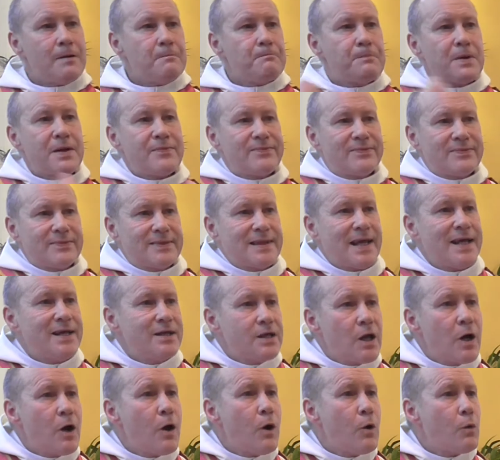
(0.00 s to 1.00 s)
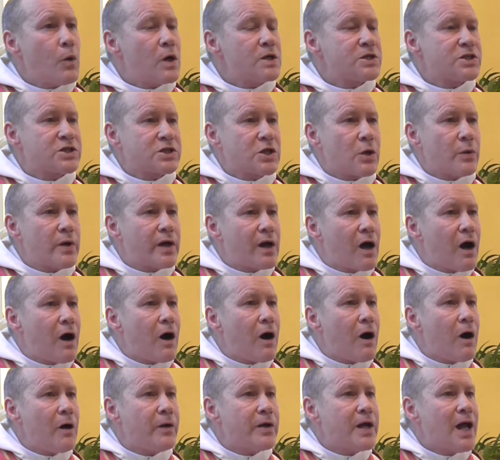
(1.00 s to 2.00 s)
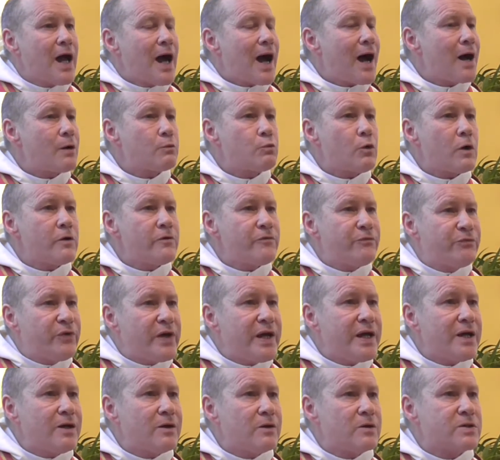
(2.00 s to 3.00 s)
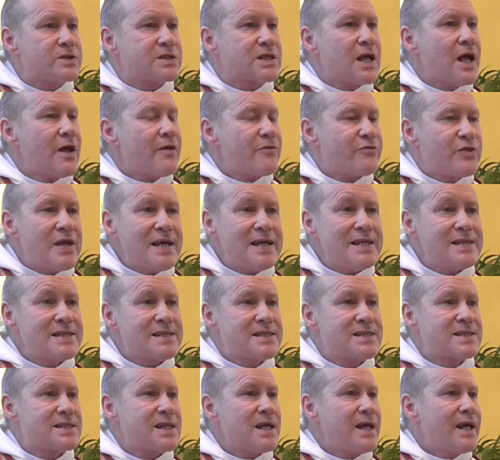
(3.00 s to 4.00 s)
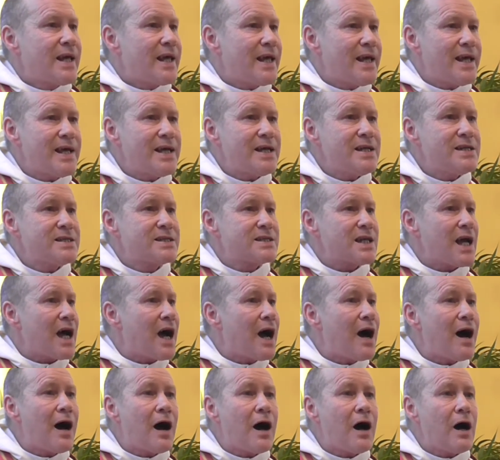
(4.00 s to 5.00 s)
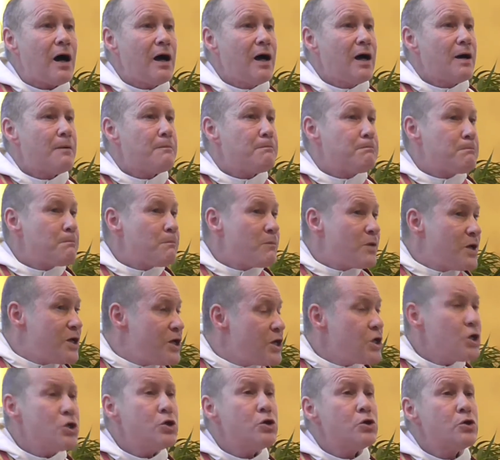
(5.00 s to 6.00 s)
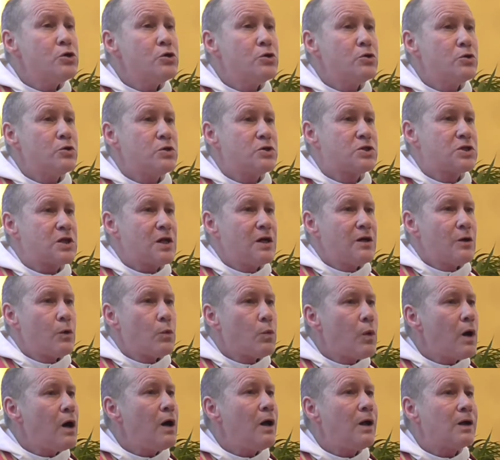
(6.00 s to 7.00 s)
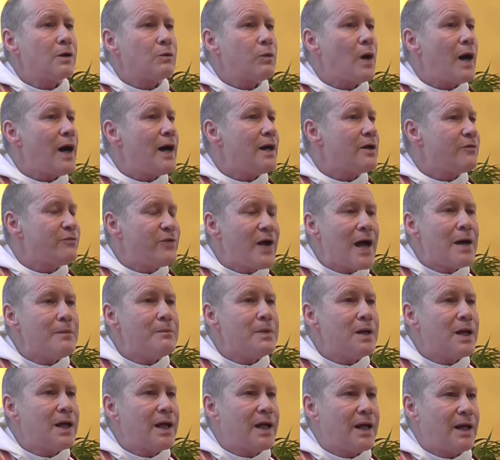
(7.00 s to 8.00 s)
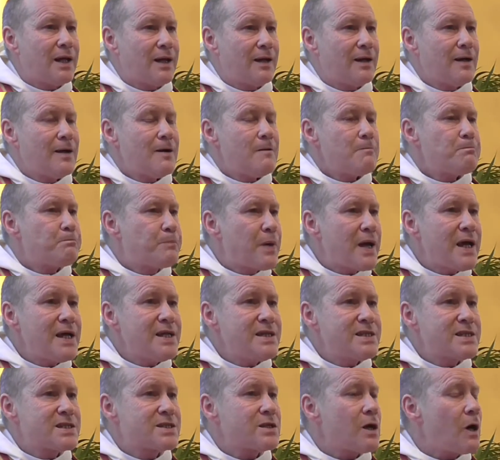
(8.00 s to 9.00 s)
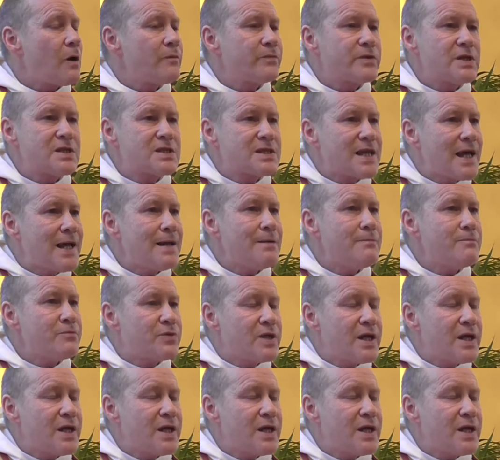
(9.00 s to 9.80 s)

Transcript: But they know what's going on, and one feels this is our huge worldwide family based on the same